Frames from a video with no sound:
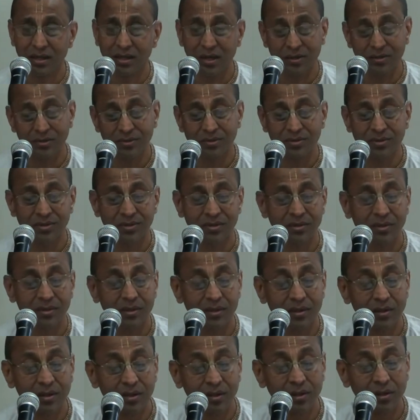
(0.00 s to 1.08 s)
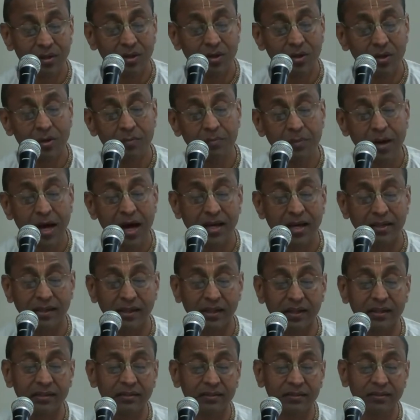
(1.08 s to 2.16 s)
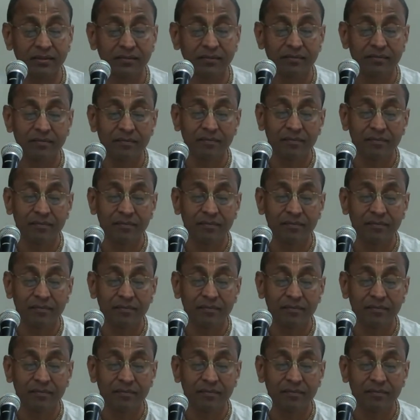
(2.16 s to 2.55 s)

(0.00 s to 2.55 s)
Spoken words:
cows. Gopaye.